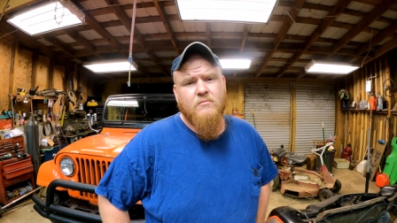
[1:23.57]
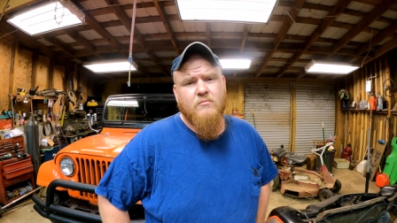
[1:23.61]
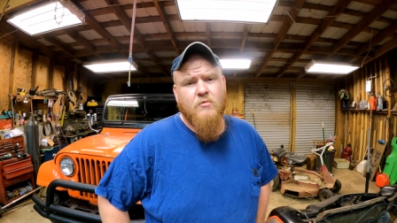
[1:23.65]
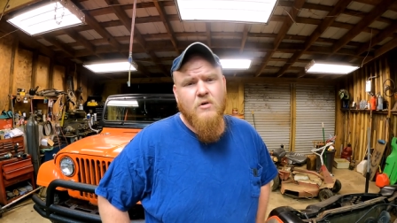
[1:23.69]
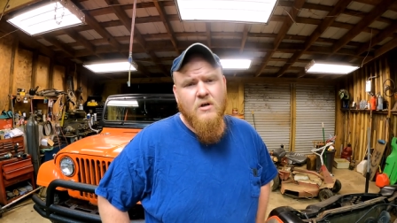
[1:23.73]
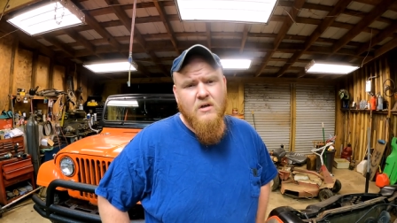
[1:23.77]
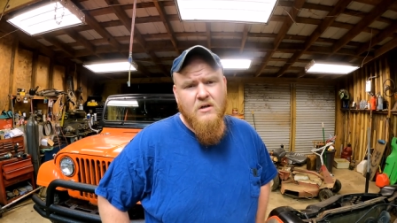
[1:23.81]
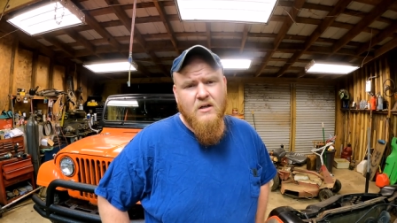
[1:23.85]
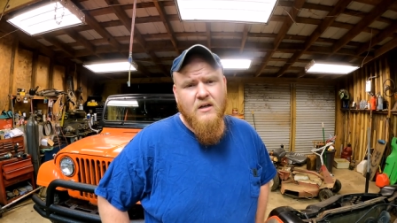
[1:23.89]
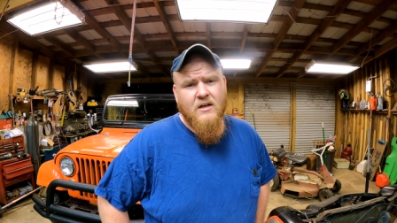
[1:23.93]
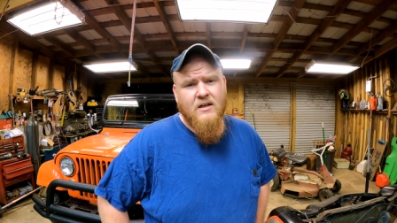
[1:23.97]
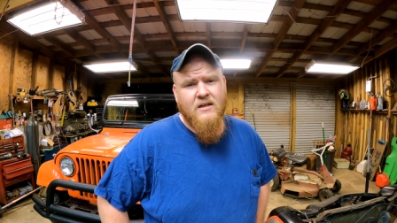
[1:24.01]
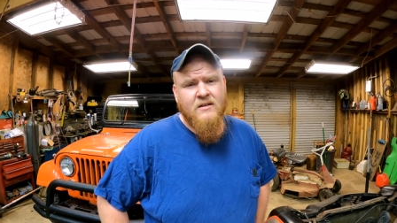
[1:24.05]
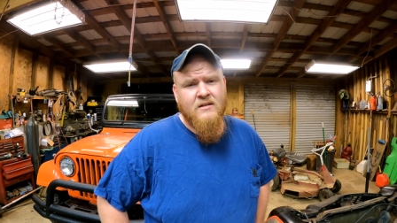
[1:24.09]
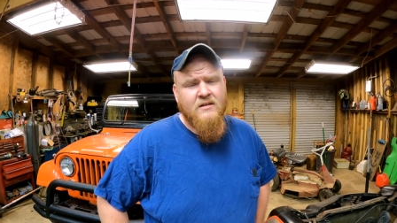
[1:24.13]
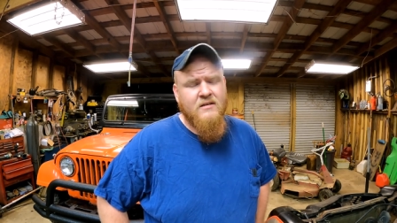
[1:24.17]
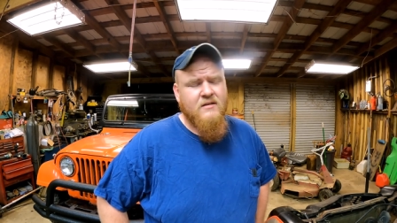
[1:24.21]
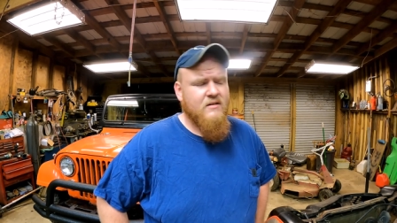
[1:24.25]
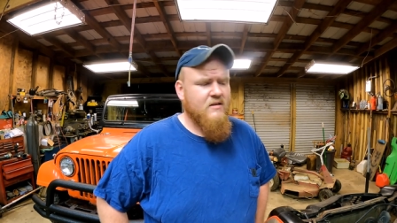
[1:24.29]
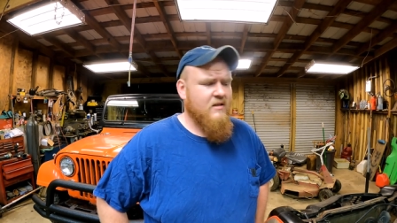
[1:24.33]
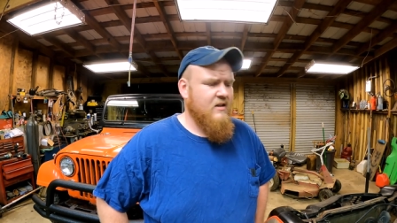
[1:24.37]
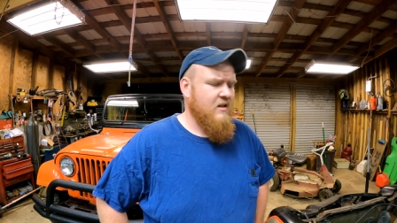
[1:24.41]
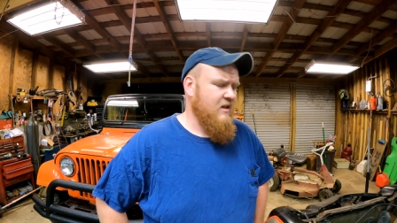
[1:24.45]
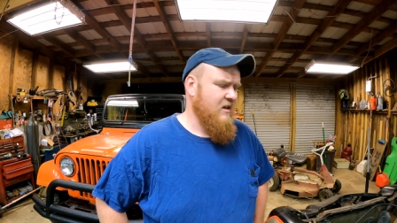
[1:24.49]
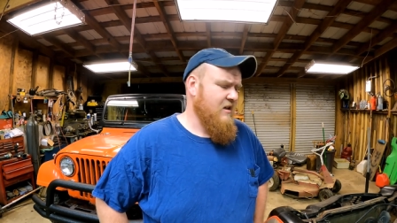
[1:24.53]
run,
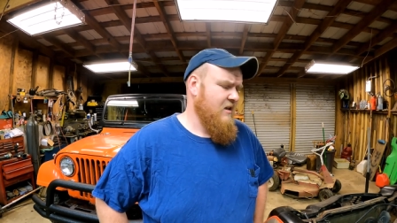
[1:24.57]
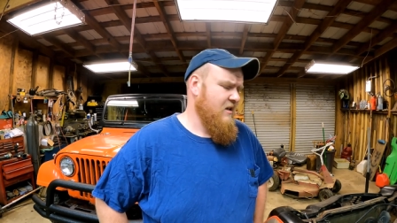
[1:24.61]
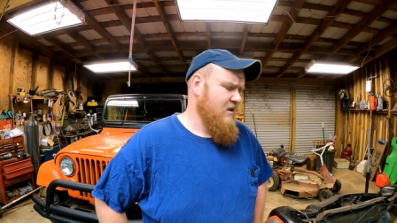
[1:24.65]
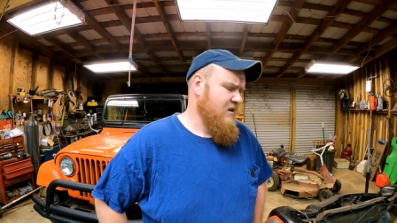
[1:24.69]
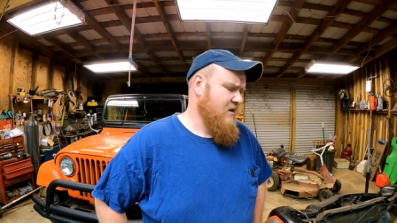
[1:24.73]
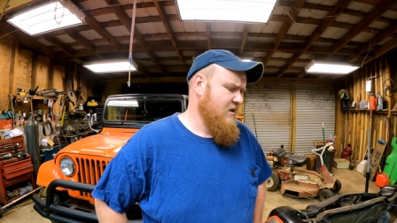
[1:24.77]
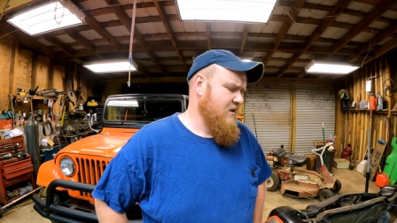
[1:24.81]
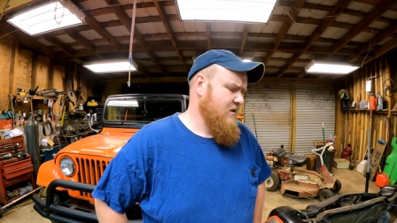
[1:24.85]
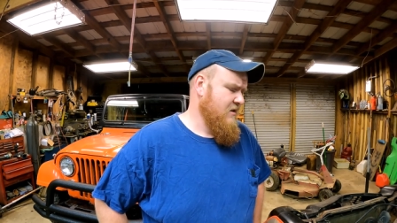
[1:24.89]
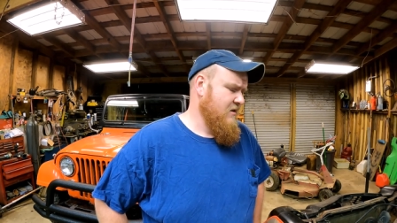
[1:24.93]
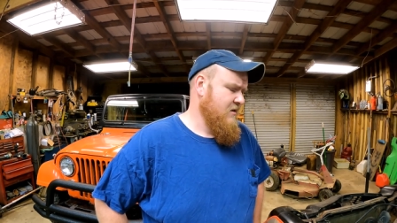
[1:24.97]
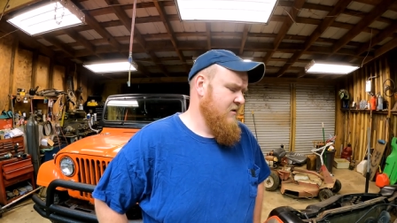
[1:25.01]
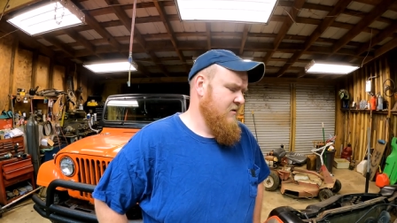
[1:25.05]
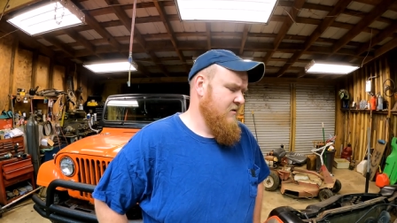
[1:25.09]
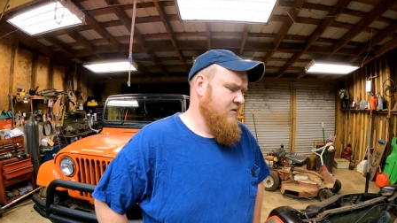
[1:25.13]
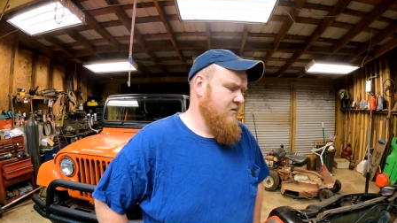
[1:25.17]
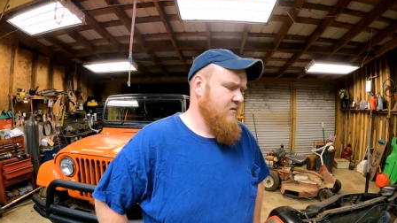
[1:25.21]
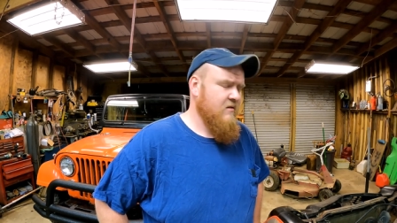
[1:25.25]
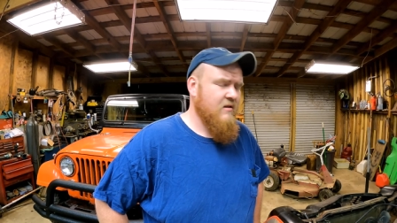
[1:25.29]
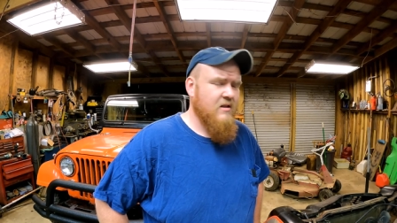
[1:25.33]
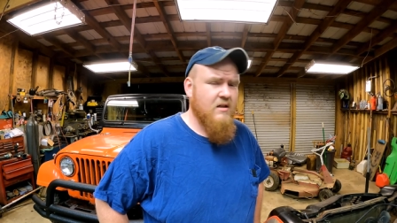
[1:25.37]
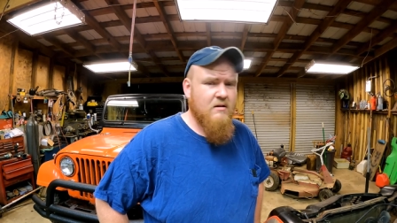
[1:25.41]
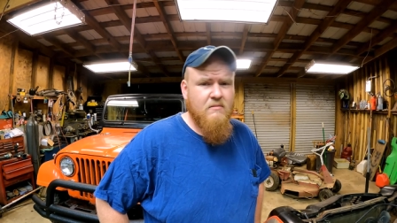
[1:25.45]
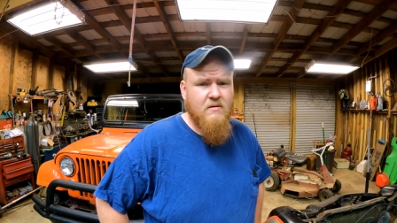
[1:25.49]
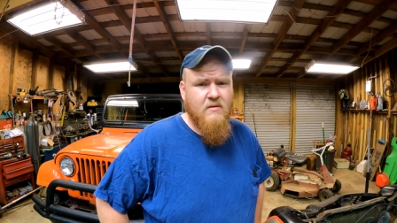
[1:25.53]
then uh,
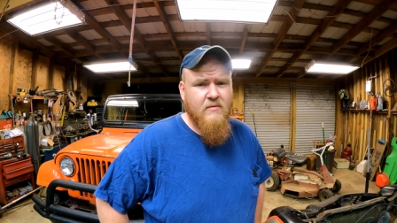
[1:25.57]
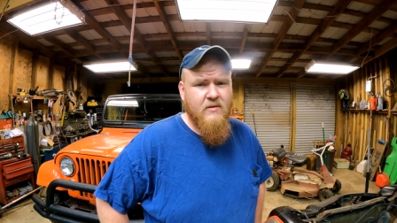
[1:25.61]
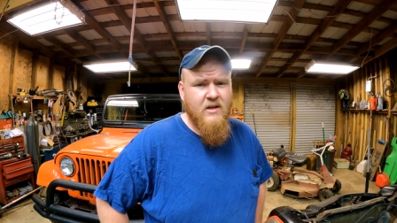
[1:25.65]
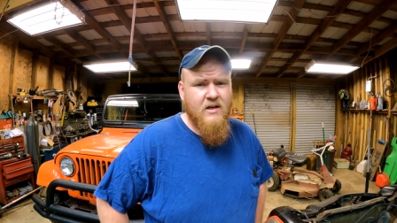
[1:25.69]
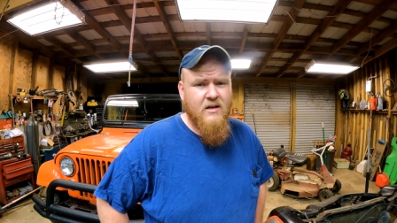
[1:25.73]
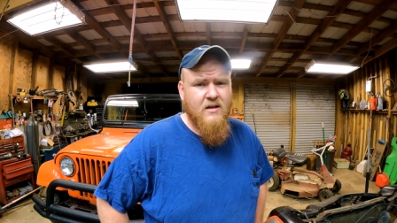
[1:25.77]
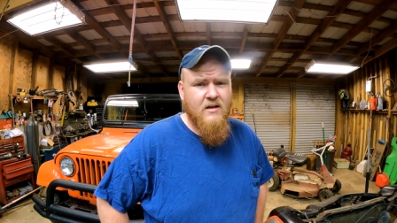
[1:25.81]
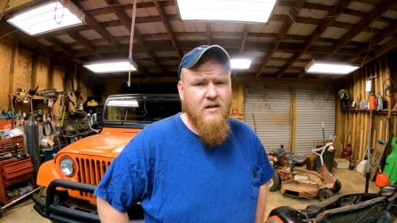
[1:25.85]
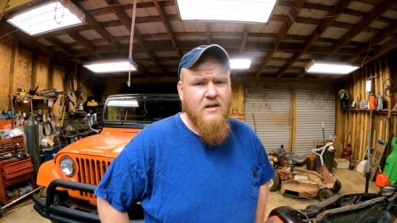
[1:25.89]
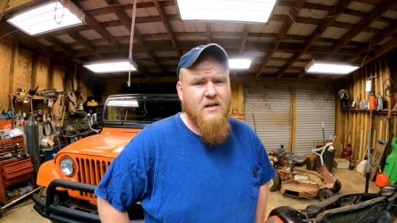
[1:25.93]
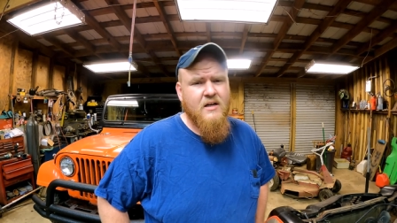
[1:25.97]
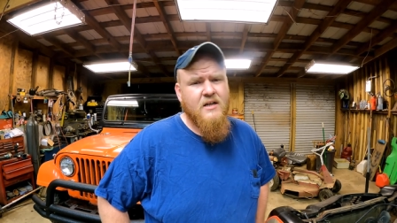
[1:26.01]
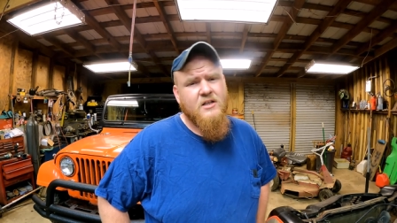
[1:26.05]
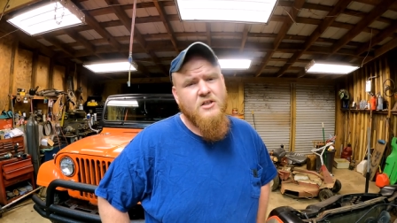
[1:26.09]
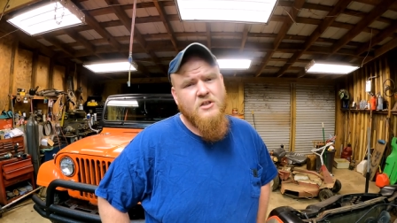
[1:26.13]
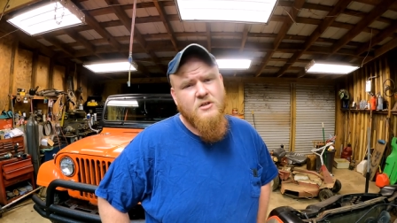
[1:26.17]
go over there,